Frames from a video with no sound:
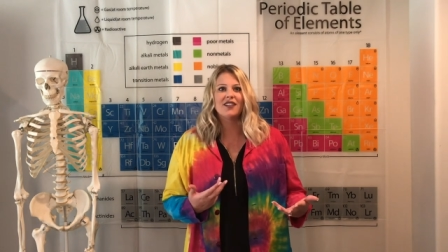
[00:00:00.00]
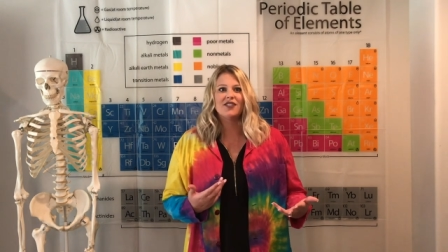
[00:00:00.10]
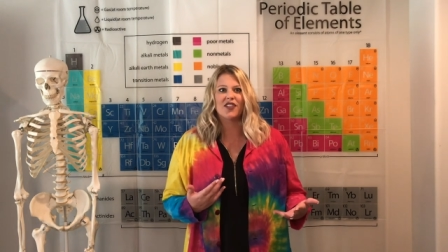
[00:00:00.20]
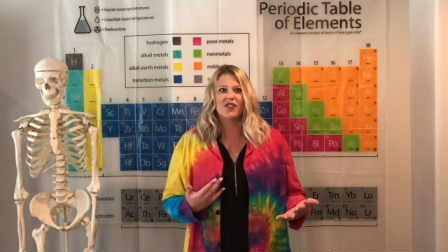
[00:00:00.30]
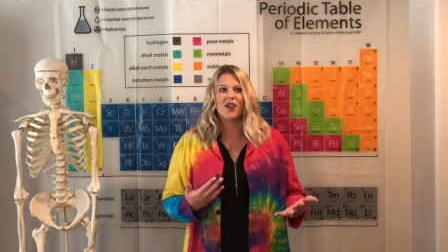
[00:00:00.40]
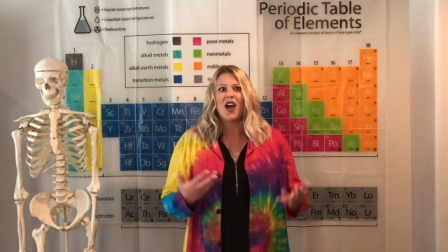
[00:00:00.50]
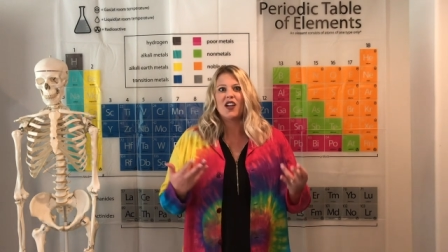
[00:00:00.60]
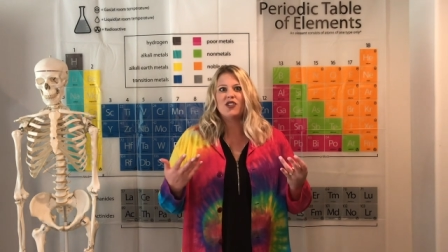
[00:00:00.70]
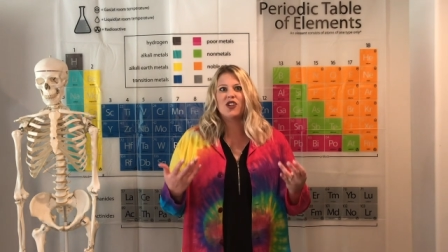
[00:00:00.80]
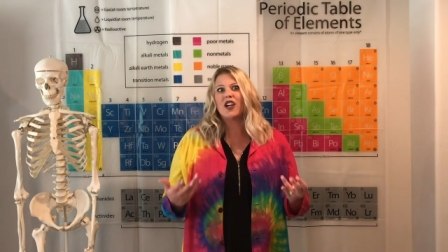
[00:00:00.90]
Do you have
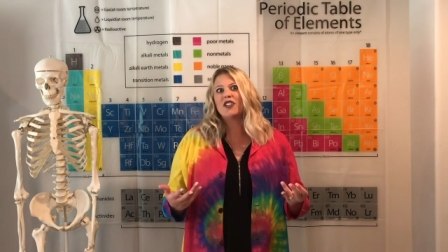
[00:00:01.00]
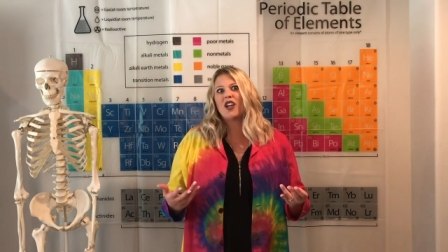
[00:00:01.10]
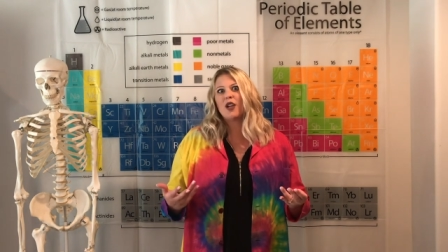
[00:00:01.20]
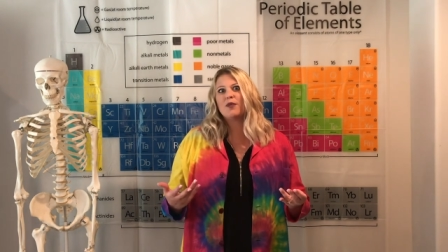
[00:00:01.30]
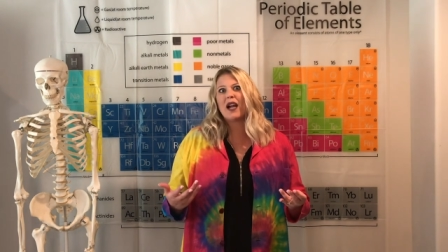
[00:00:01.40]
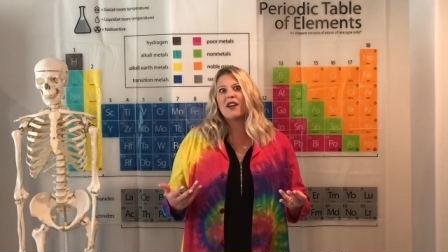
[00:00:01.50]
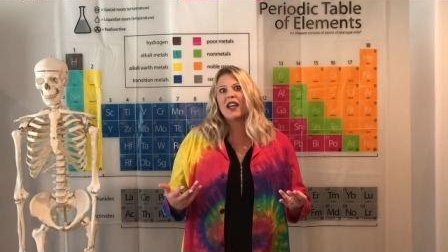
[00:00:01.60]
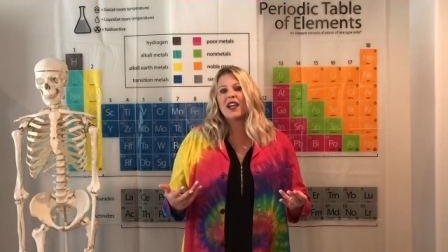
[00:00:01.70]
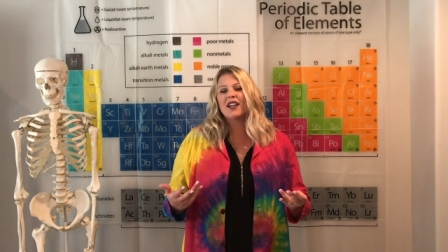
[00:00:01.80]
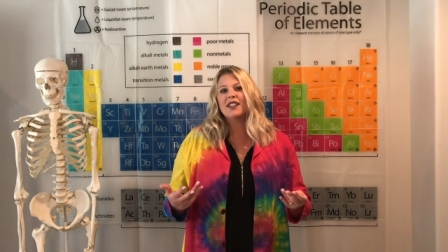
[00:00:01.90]
dark brown
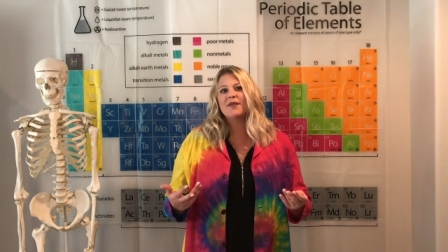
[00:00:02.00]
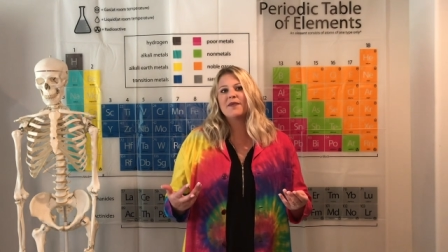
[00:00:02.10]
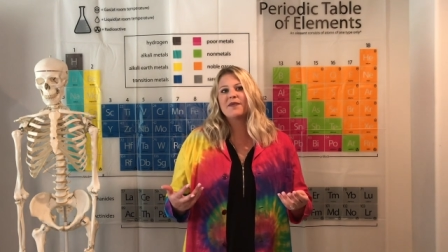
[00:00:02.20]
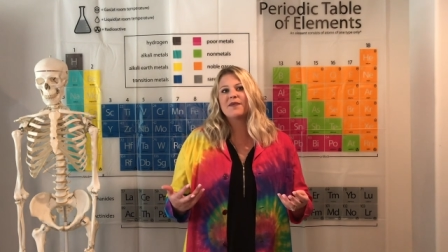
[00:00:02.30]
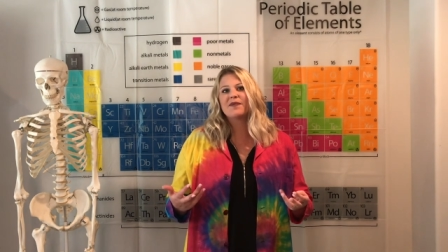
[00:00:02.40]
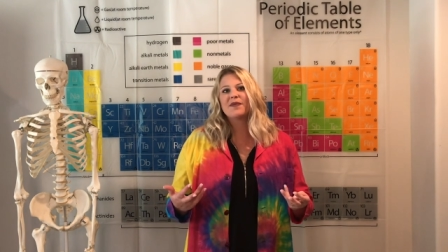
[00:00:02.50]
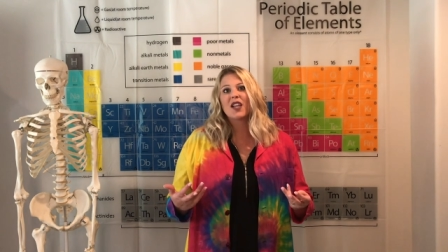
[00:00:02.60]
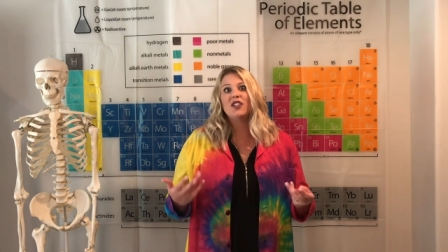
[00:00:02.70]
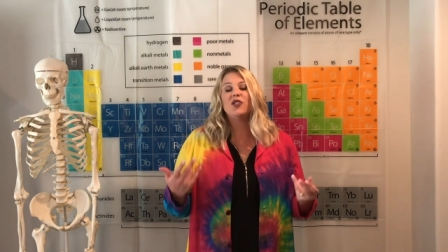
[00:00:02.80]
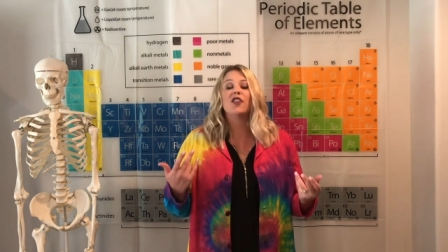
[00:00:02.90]
hair?
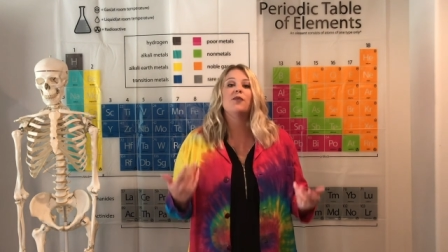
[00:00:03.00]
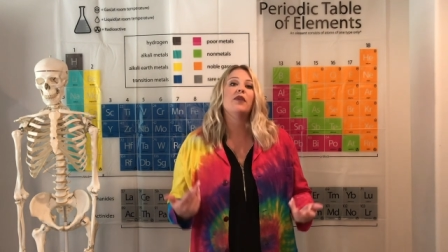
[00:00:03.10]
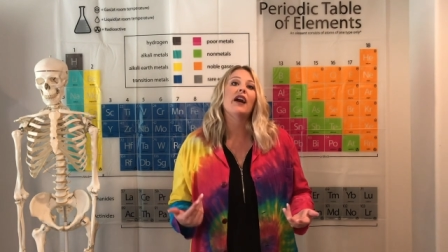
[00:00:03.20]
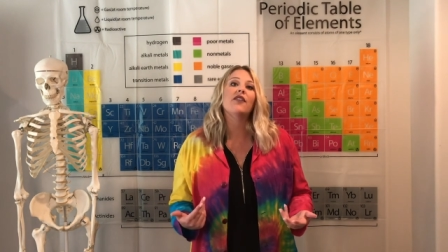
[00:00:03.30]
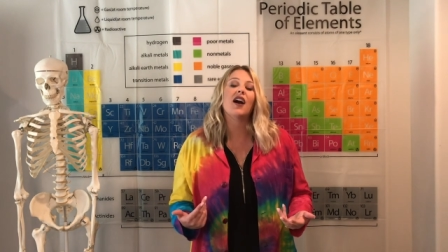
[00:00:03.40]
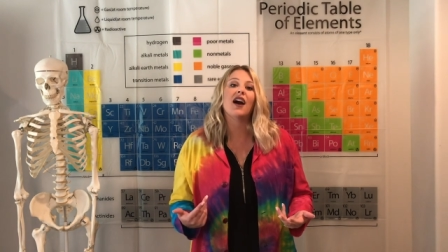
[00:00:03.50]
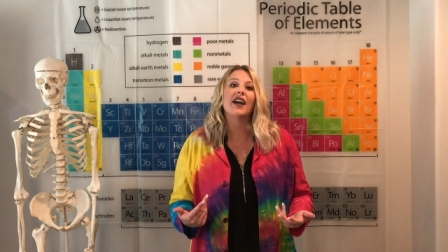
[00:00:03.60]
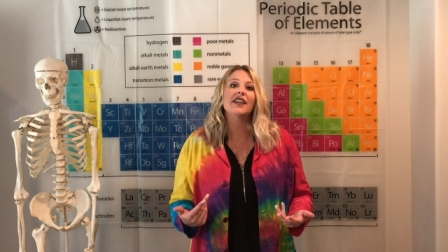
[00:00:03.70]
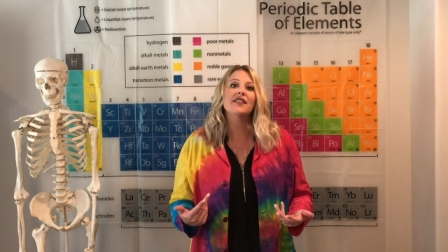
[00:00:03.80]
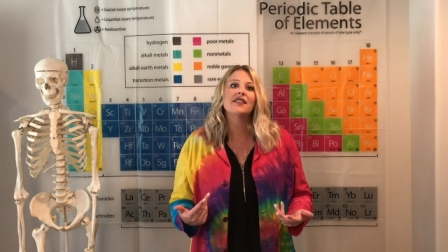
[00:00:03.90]
Do you have brown
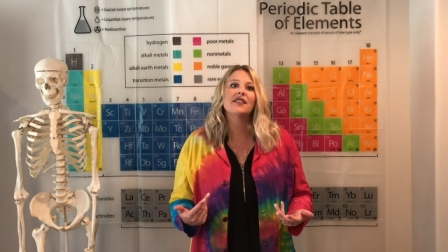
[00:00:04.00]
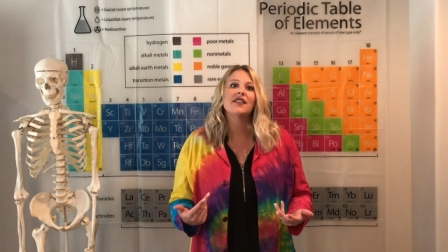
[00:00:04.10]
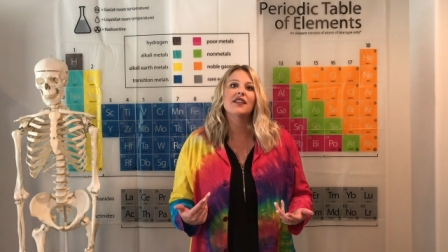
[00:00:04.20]
eyes?